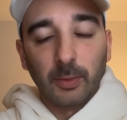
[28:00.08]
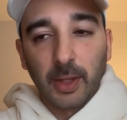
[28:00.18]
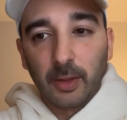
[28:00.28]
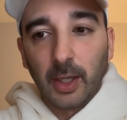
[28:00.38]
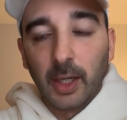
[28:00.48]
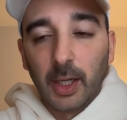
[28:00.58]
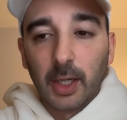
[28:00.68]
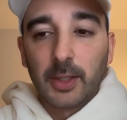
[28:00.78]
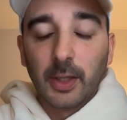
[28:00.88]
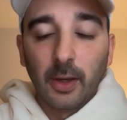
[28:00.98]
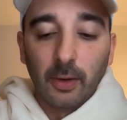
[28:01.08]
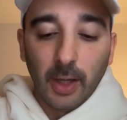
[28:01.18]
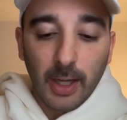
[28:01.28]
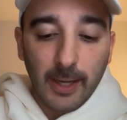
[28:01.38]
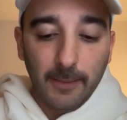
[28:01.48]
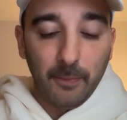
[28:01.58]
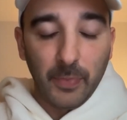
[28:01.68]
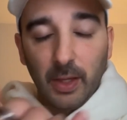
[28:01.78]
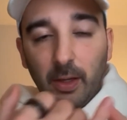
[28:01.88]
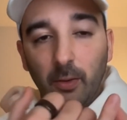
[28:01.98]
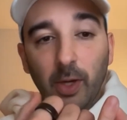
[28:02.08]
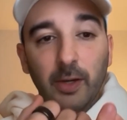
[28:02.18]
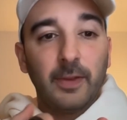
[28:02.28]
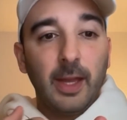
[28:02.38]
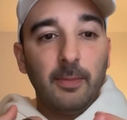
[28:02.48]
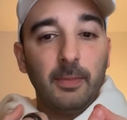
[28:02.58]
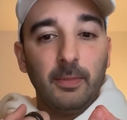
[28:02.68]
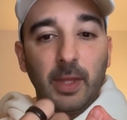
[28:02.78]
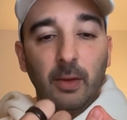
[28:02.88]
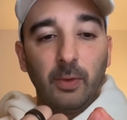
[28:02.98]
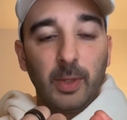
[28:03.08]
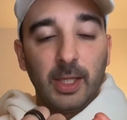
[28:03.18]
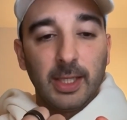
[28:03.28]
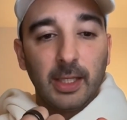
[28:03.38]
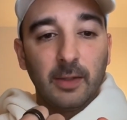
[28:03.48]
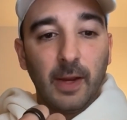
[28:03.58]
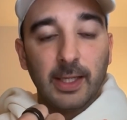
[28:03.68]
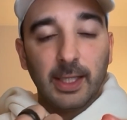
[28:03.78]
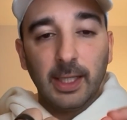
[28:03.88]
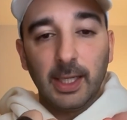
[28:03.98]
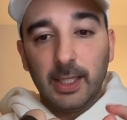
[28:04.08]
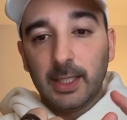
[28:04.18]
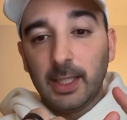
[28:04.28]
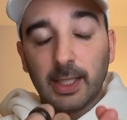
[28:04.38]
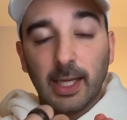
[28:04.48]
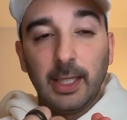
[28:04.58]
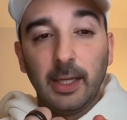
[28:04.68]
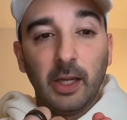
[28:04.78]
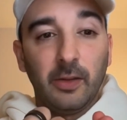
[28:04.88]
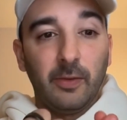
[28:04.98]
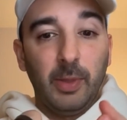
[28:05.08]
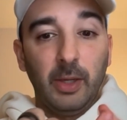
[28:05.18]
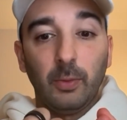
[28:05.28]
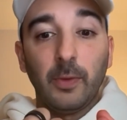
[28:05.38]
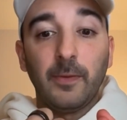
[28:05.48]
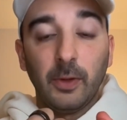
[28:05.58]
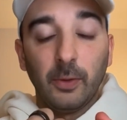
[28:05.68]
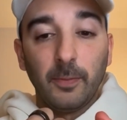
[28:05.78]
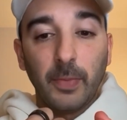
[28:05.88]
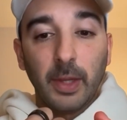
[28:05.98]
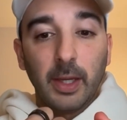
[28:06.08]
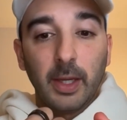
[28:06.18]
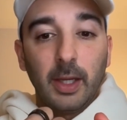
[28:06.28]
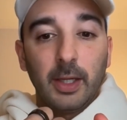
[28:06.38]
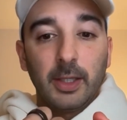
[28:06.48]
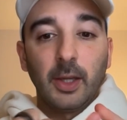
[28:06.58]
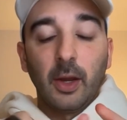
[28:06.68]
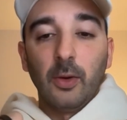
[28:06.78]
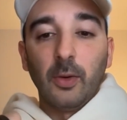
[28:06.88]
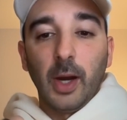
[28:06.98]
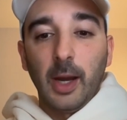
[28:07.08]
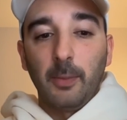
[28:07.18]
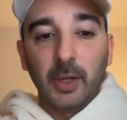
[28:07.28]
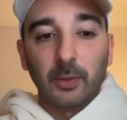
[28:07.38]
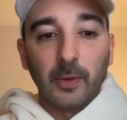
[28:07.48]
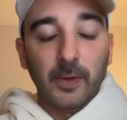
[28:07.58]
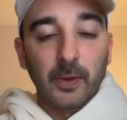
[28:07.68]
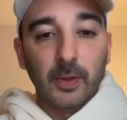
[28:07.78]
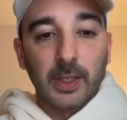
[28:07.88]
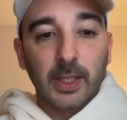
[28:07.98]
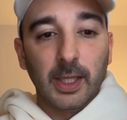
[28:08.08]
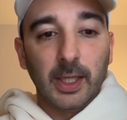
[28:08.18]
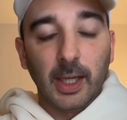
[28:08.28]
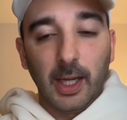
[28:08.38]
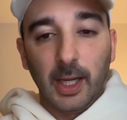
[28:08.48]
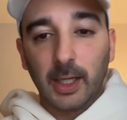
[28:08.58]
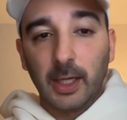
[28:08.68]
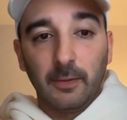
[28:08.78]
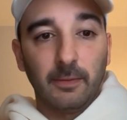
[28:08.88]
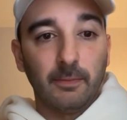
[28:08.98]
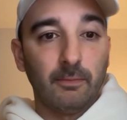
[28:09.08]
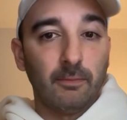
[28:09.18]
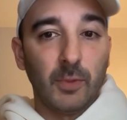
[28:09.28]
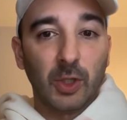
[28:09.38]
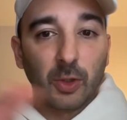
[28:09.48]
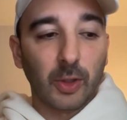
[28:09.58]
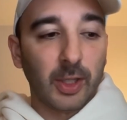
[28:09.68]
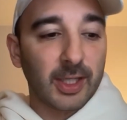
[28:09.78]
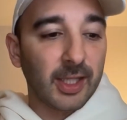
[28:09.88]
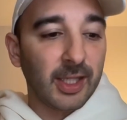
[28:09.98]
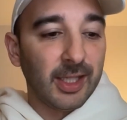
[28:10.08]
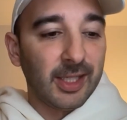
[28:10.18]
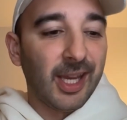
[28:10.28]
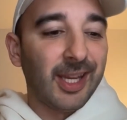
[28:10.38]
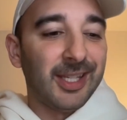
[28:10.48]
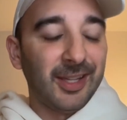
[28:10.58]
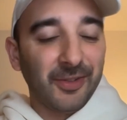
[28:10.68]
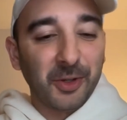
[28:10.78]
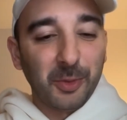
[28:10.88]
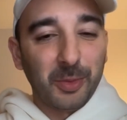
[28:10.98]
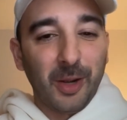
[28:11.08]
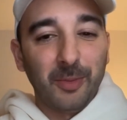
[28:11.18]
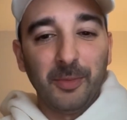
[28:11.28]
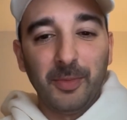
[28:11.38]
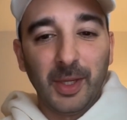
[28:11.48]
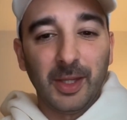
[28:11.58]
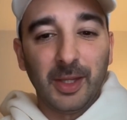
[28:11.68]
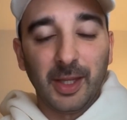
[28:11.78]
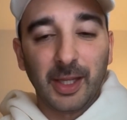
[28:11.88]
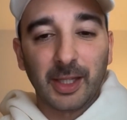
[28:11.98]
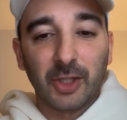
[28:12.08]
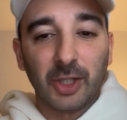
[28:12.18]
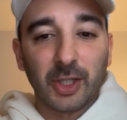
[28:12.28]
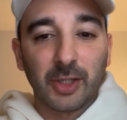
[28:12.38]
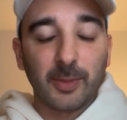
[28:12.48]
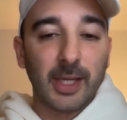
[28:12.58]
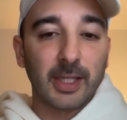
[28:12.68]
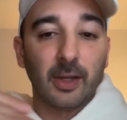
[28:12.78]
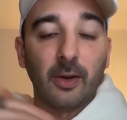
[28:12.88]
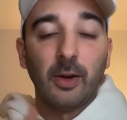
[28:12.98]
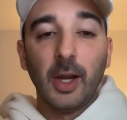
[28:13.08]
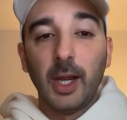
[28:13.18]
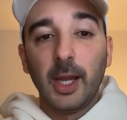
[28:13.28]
be three. So one of them that we've been incentivizing is this idea of peer review. So peer review is a kind of notoriously difficult problem in the traditional space. So